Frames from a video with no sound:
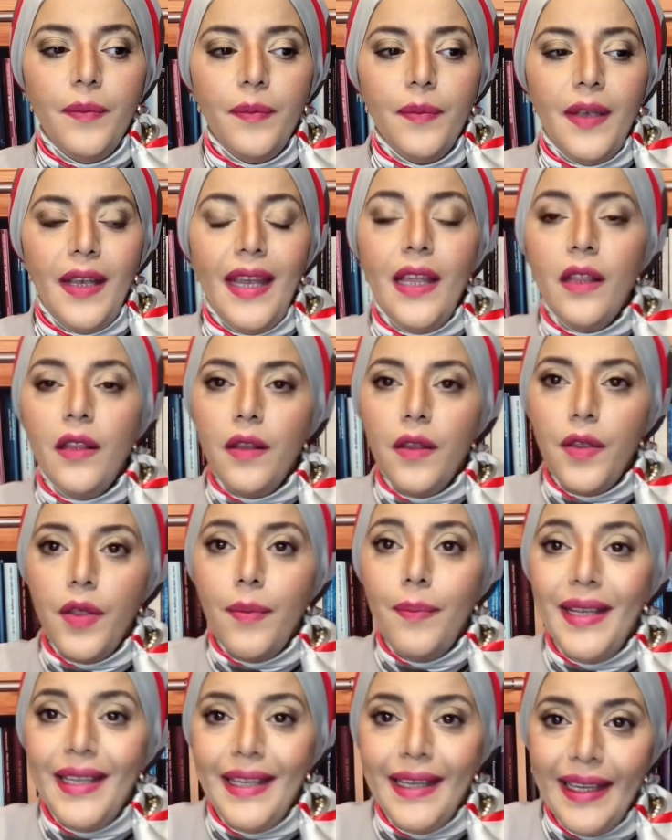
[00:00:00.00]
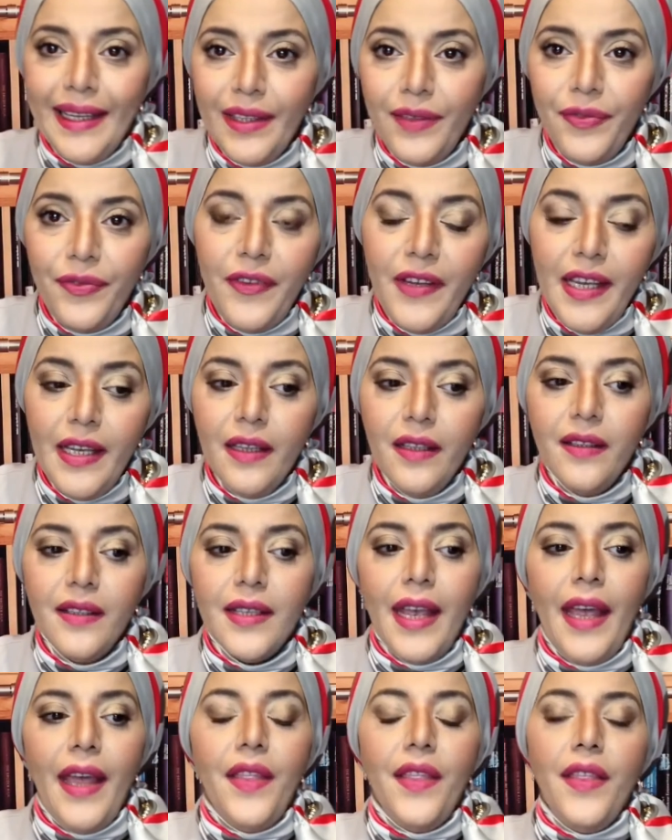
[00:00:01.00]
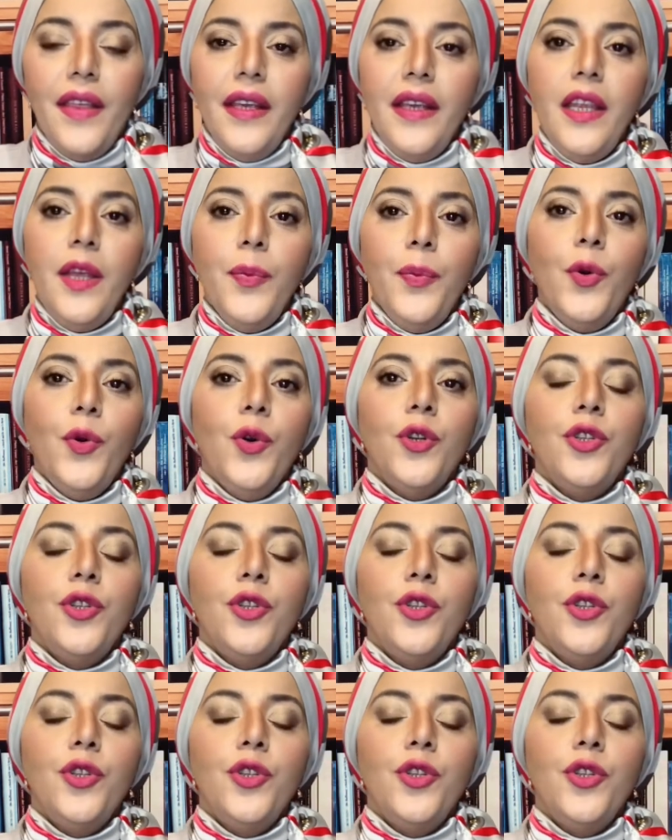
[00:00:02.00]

in the medical field, and they report